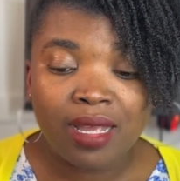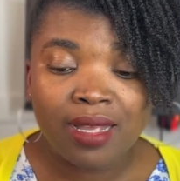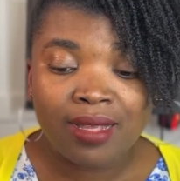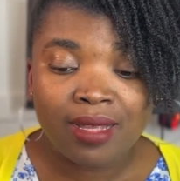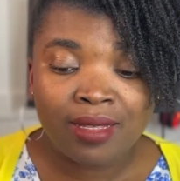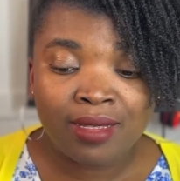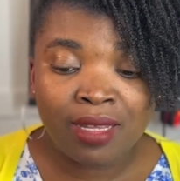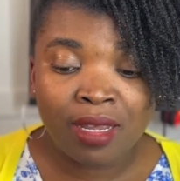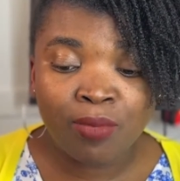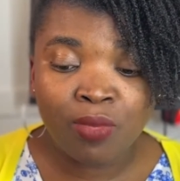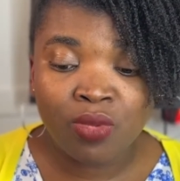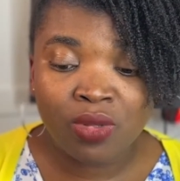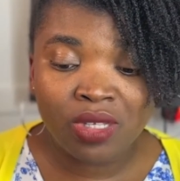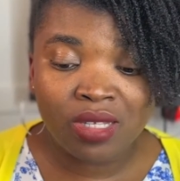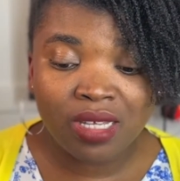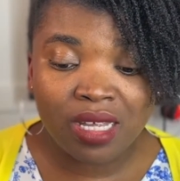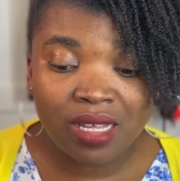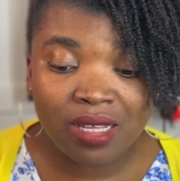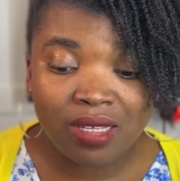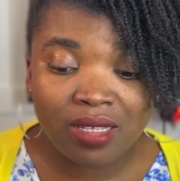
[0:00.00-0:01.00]
table
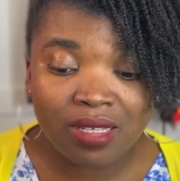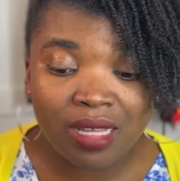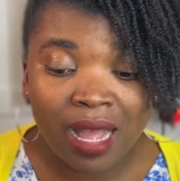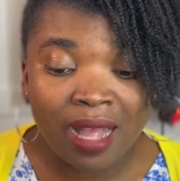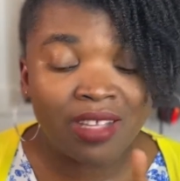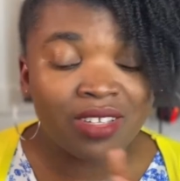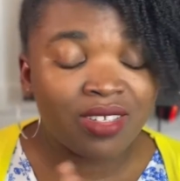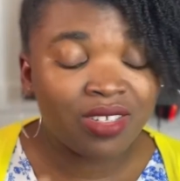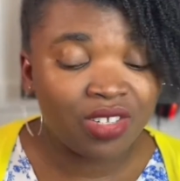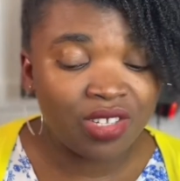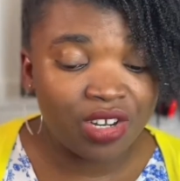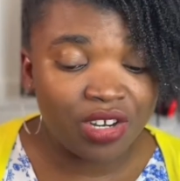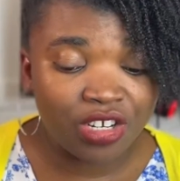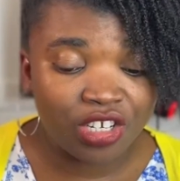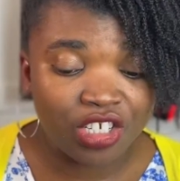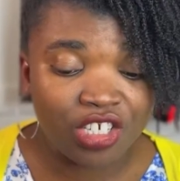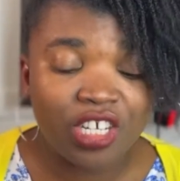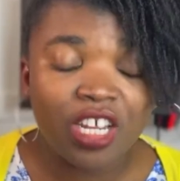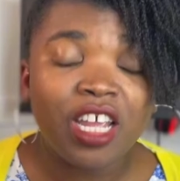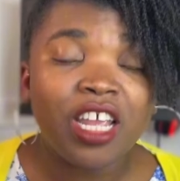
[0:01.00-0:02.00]
6 and
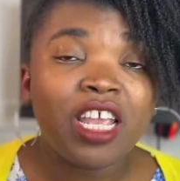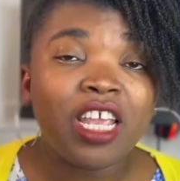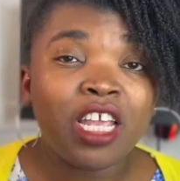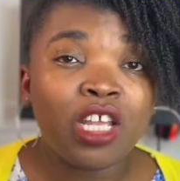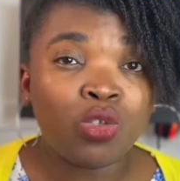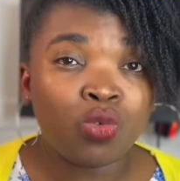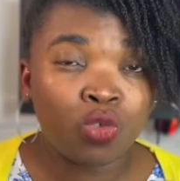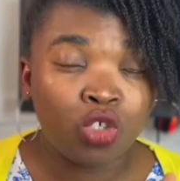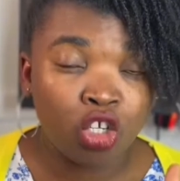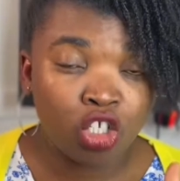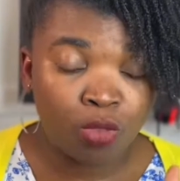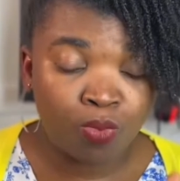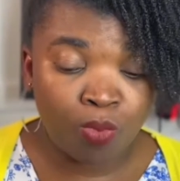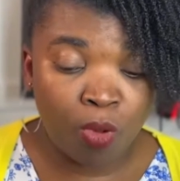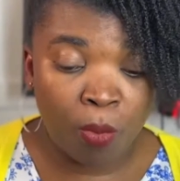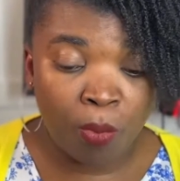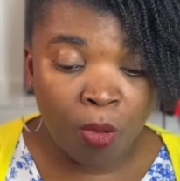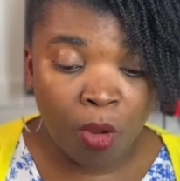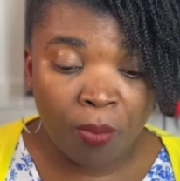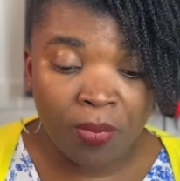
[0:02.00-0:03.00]
search. It will just
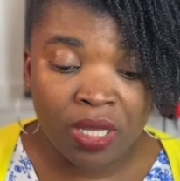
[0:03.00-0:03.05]
pop up. It